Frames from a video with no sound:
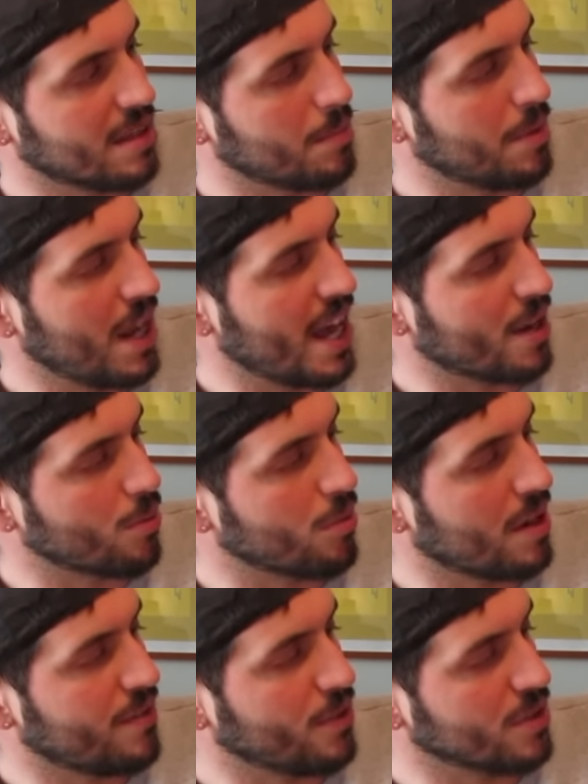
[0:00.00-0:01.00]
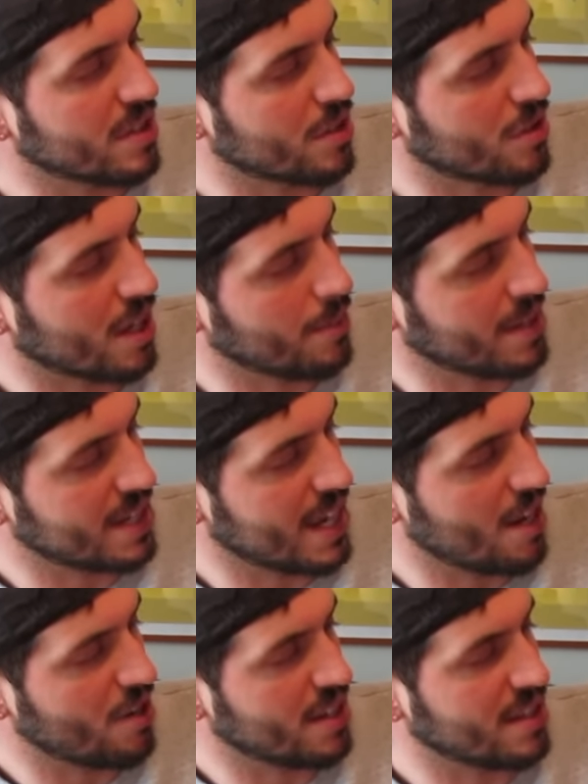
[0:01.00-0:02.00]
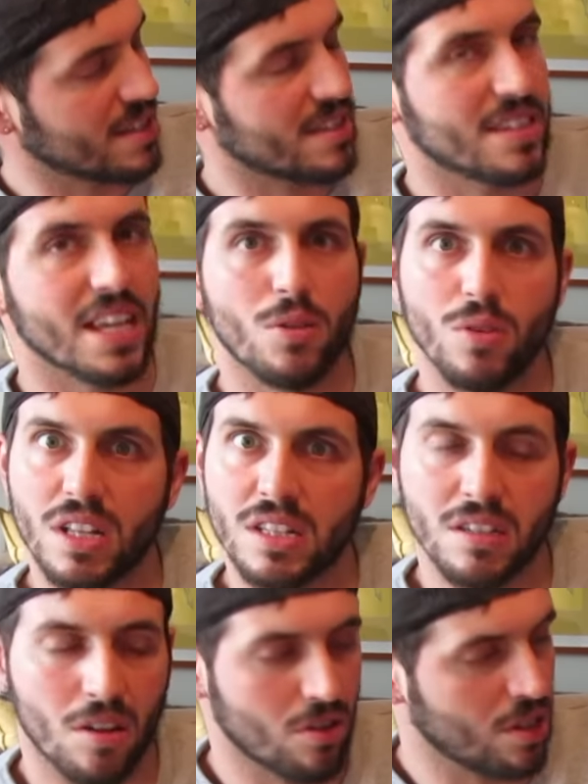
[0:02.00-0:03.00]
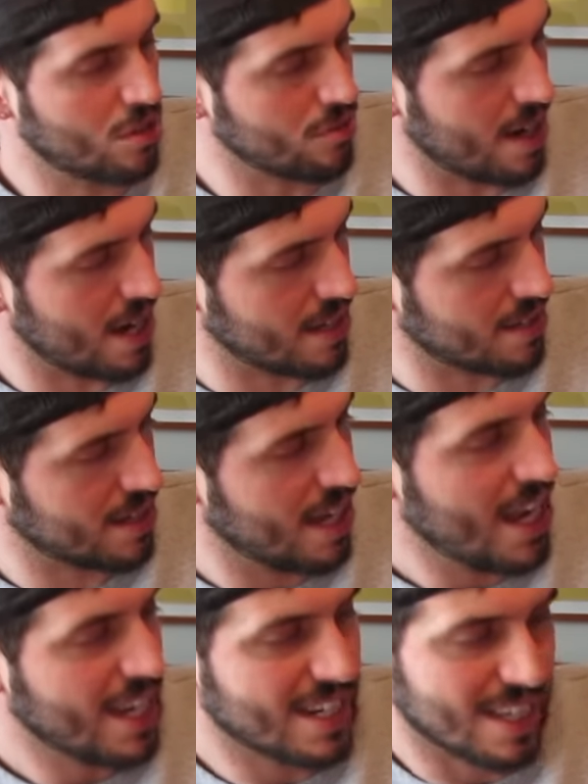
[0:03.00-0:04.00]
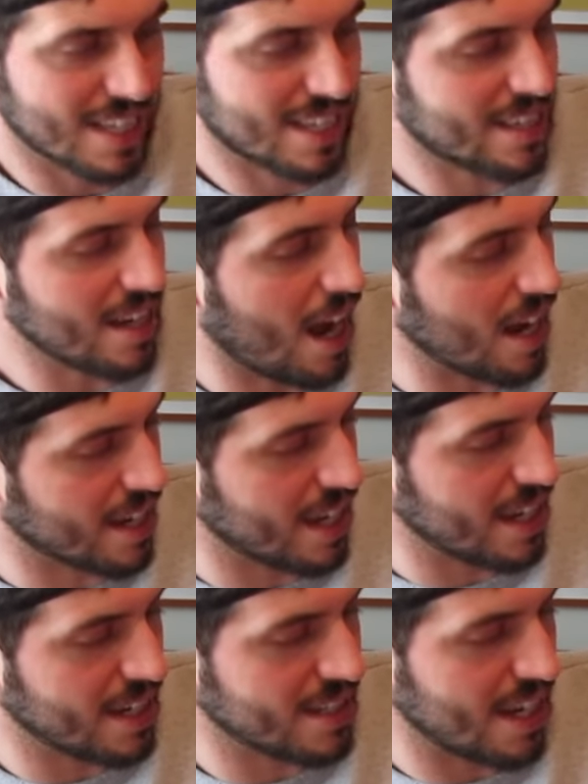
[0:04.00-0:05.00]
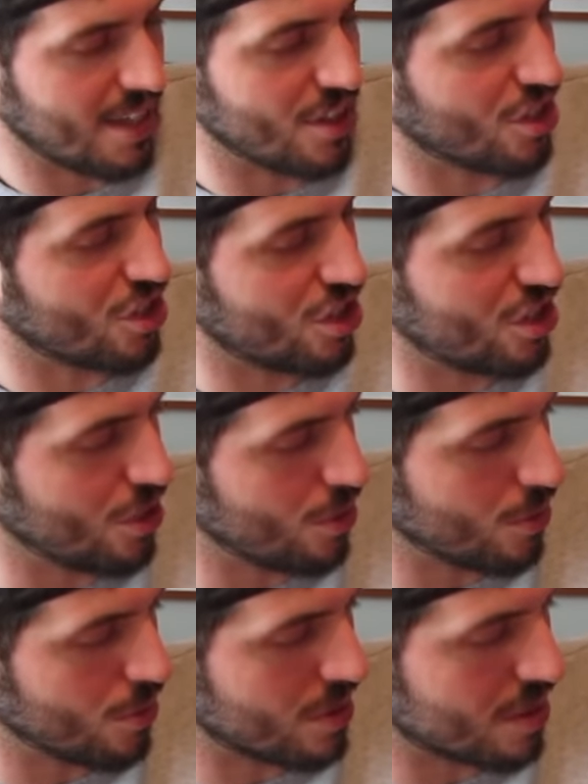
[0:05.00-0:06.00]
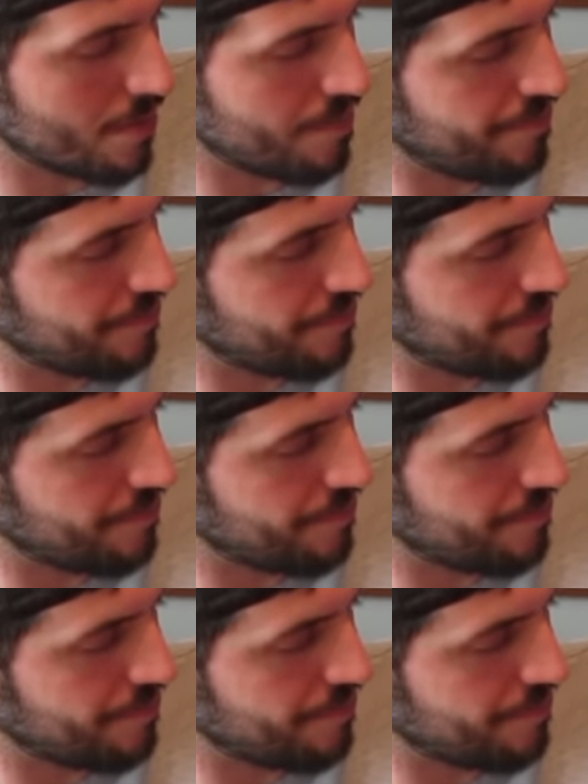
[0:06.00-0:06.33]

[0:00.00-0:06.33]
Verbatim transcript: the black ruffles that are coming down and the sequins on the dress to the stockings and the shoes